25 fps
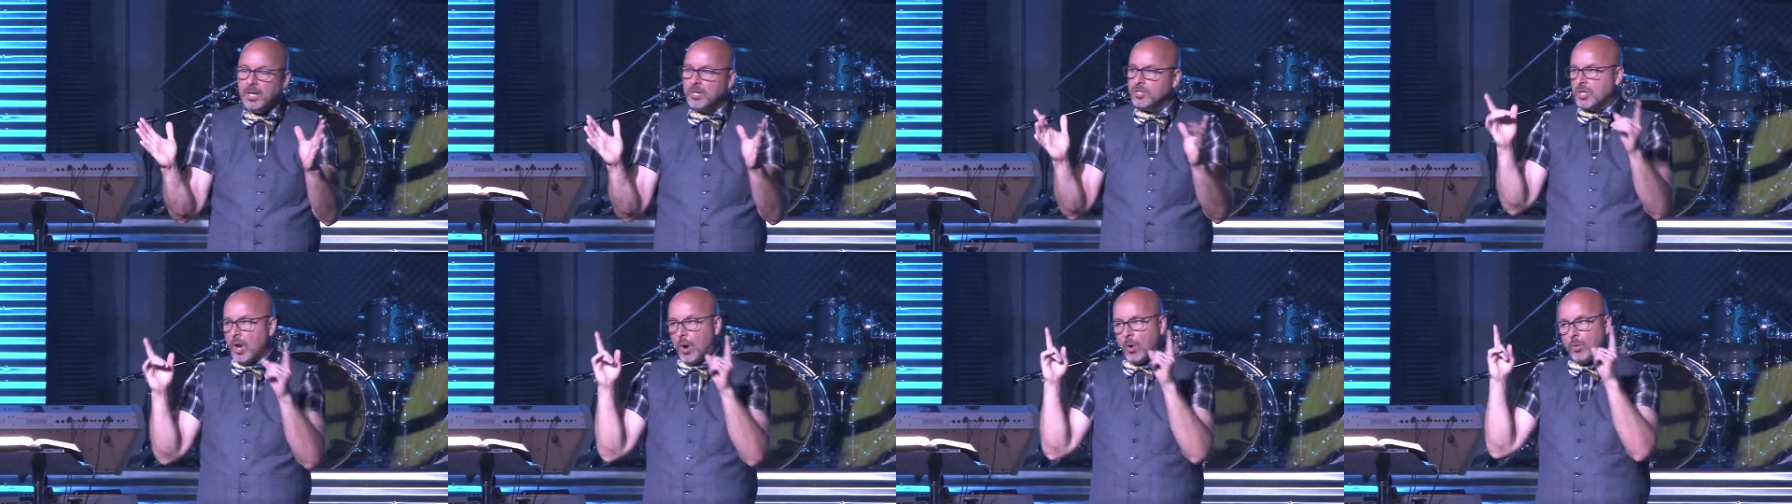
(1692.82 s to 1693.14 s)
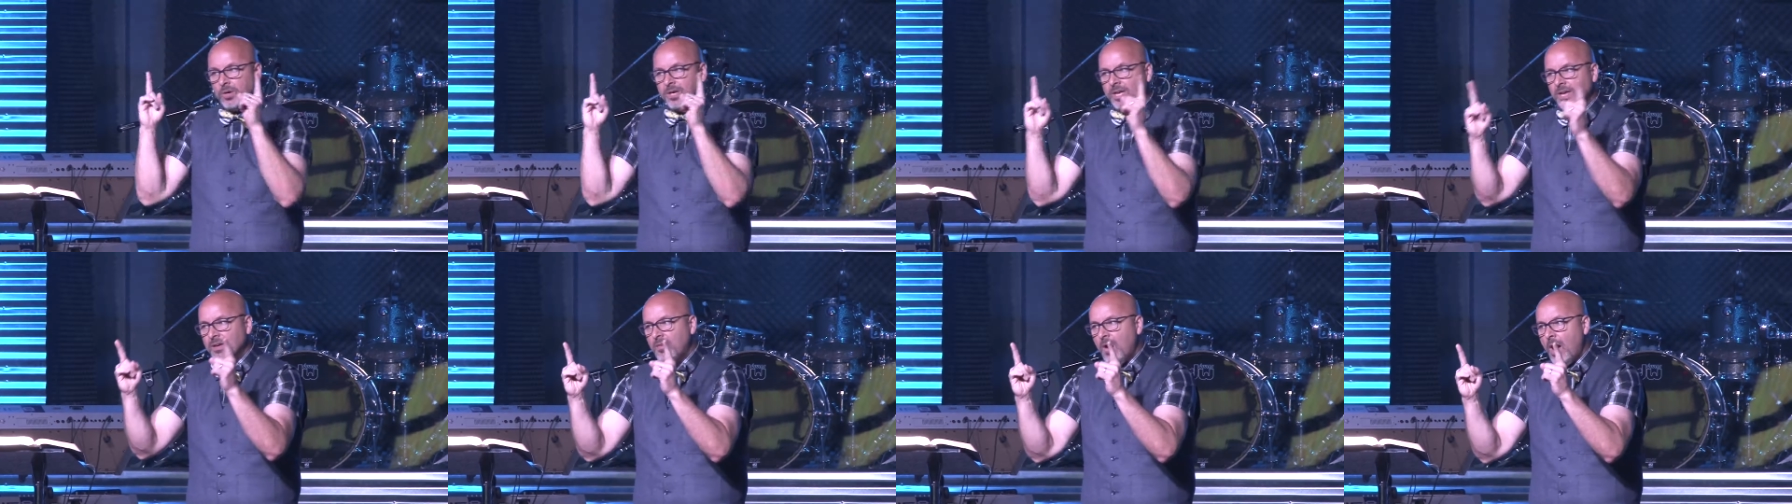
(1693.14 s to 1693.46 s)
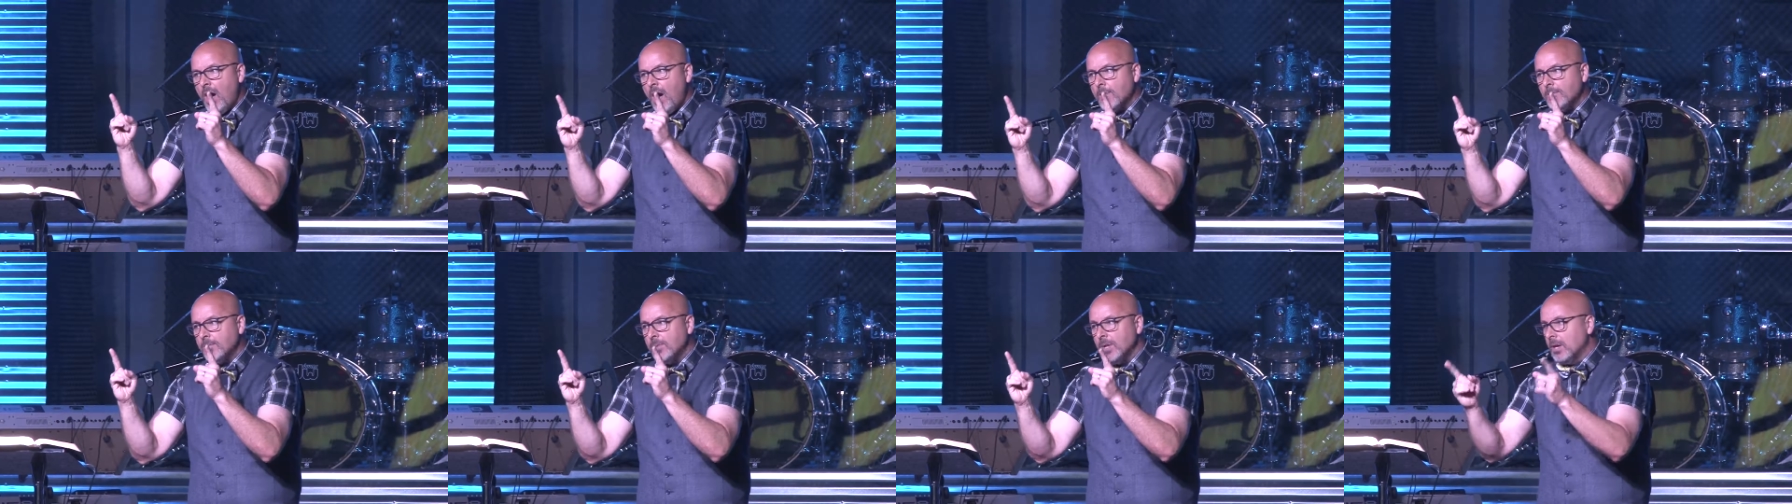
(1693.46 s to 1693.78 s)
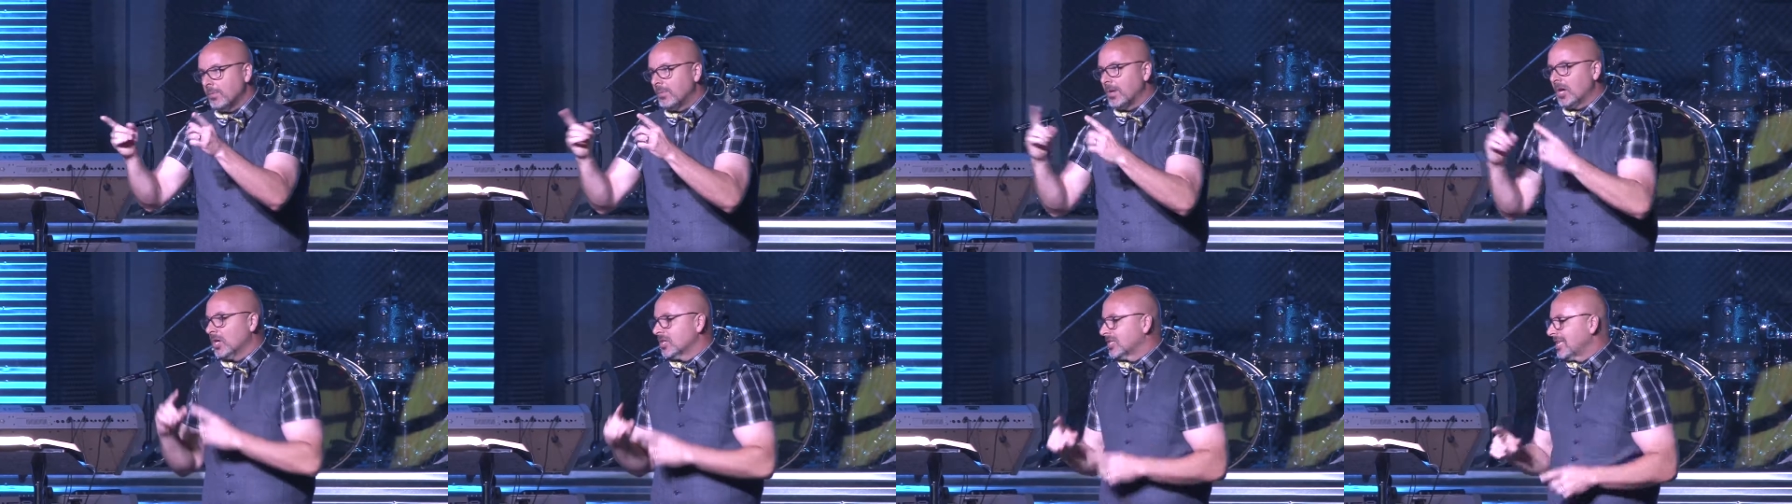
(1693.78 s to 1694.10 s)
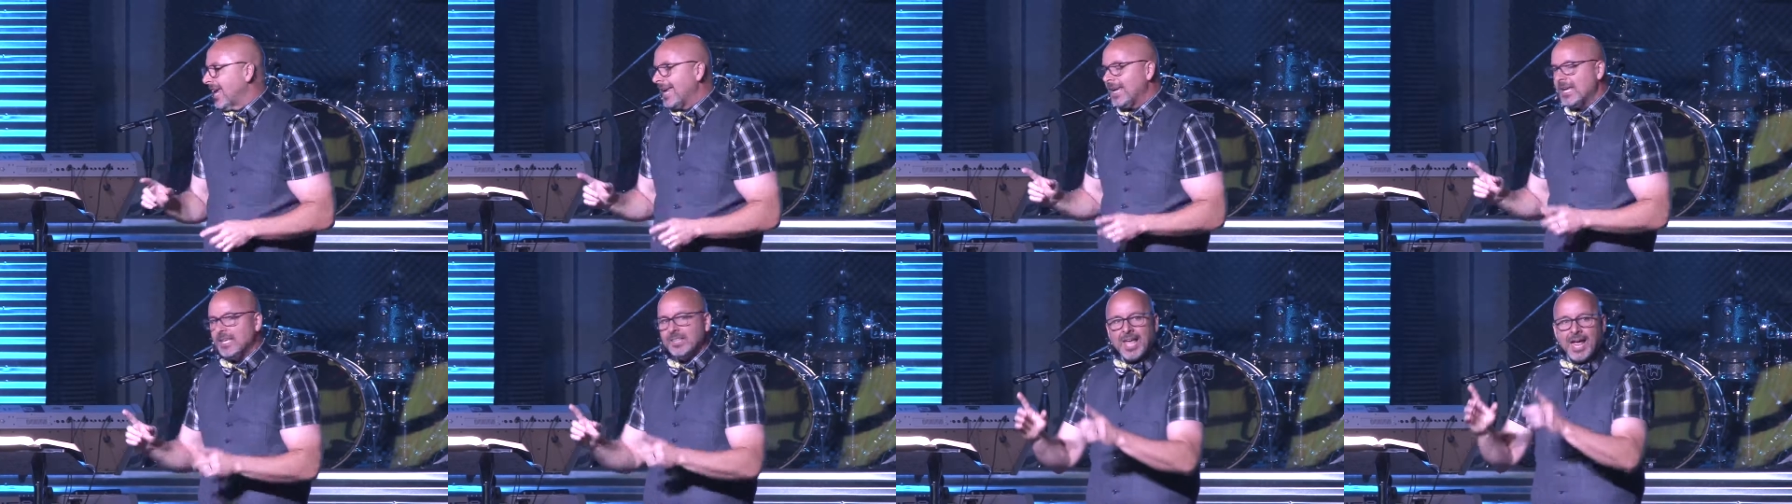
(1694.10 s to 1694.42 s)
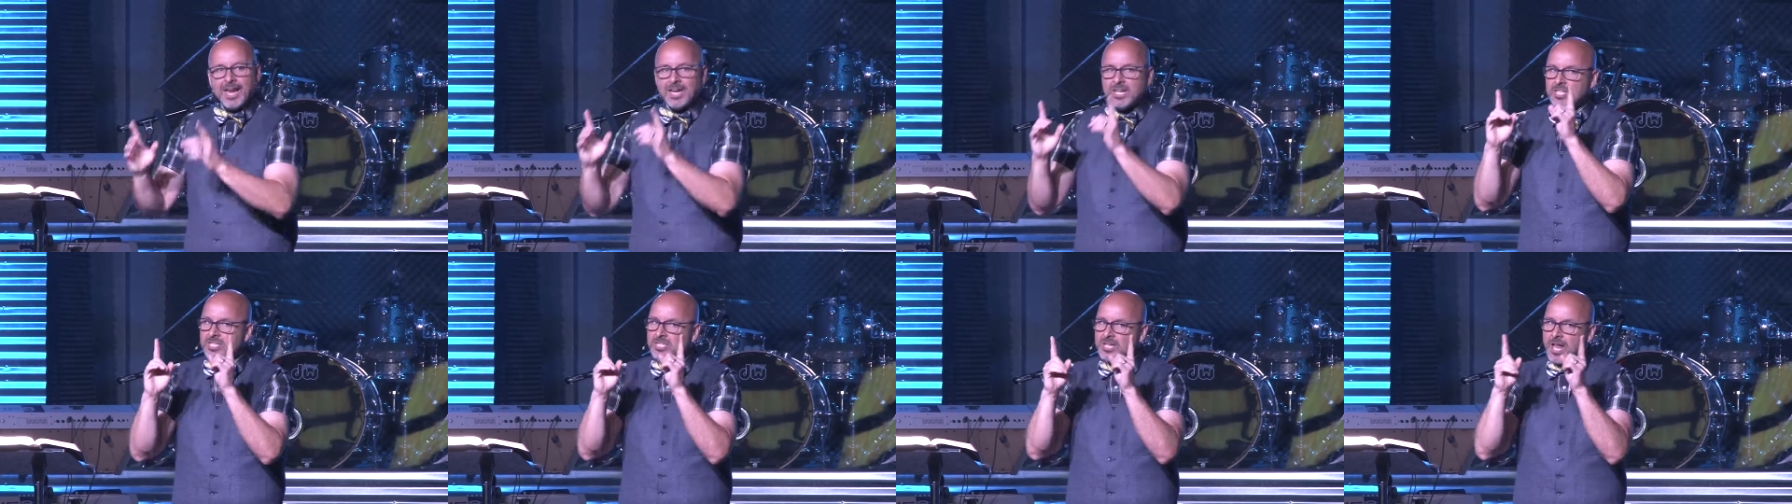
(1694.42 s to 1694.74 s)
Don't give up because that,
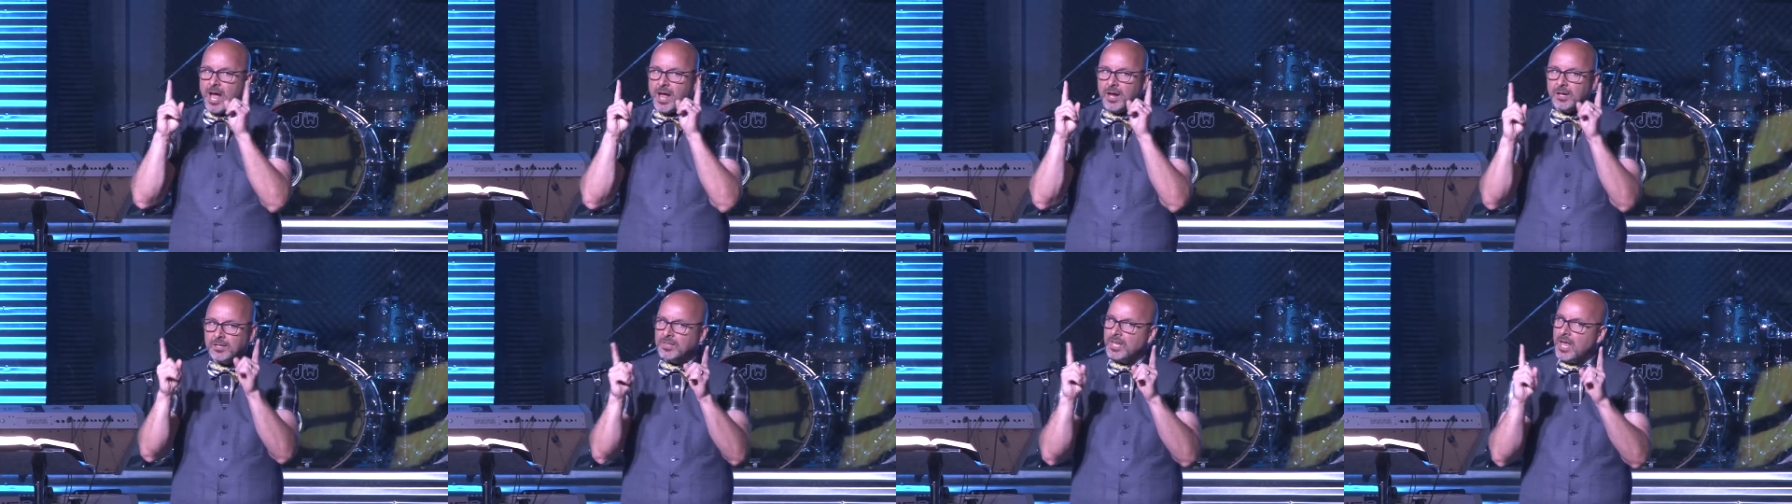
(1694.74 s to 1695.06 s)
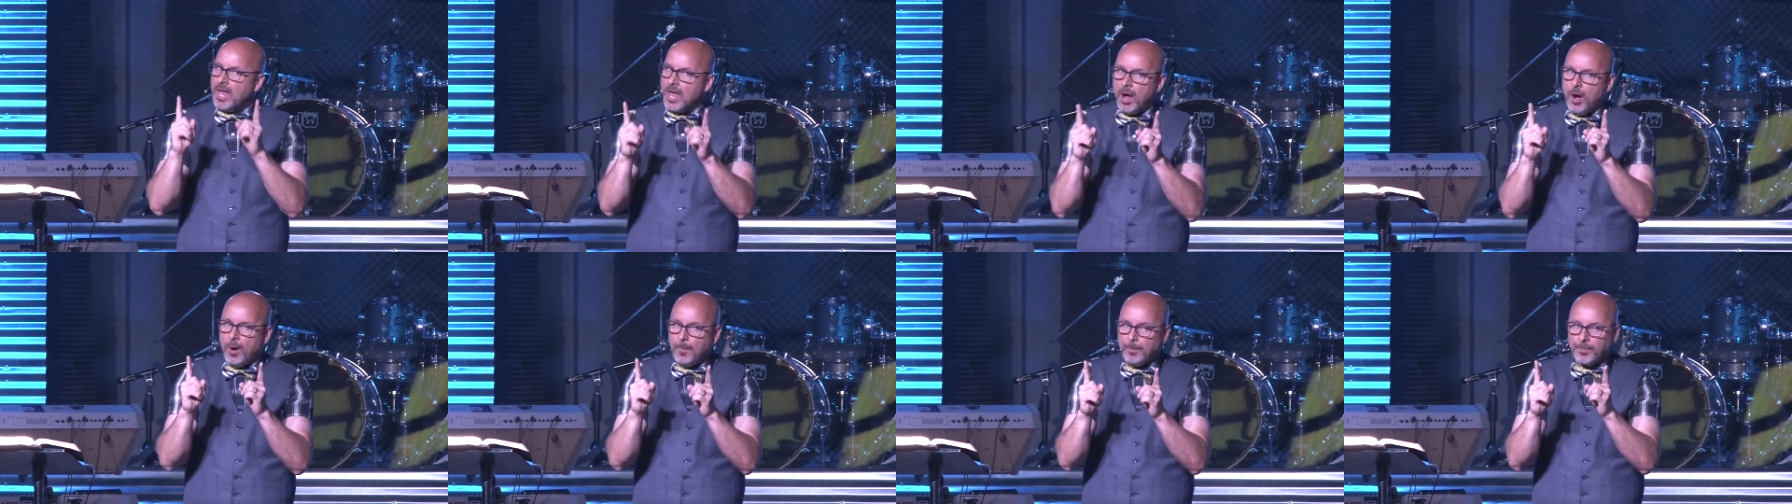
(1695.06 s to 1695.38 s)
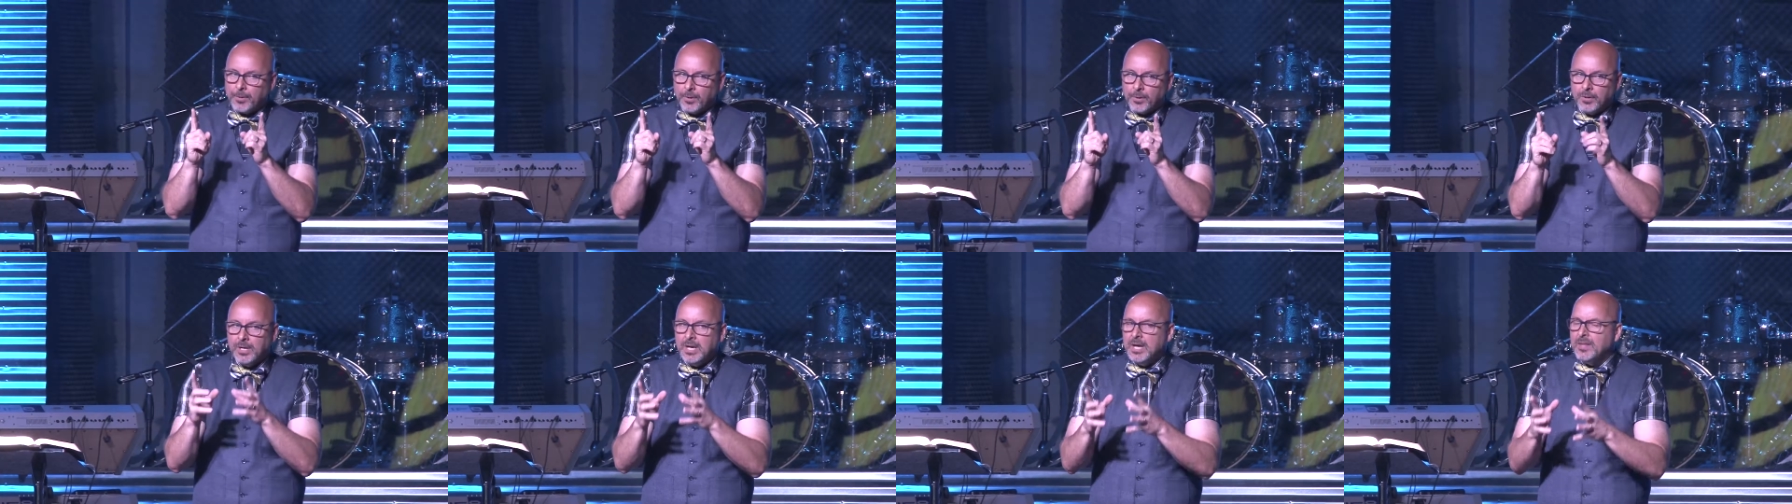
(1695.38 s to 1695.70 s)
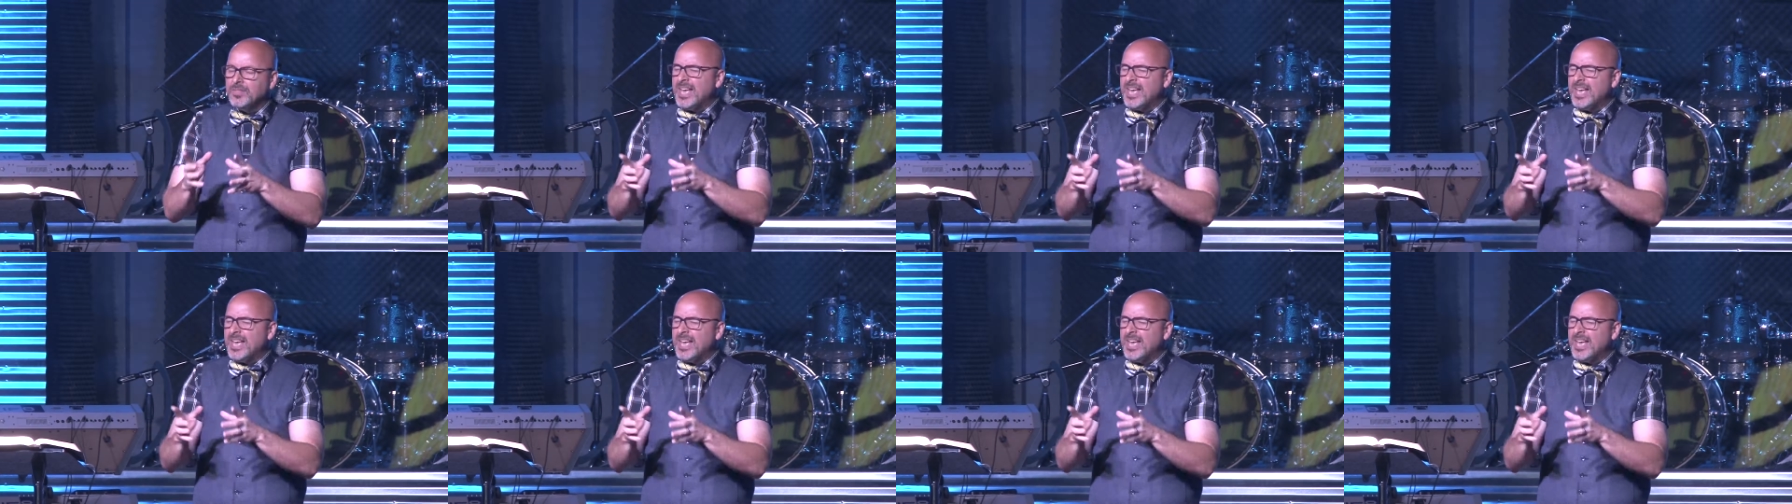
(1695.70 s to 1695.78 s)
that is not the helper.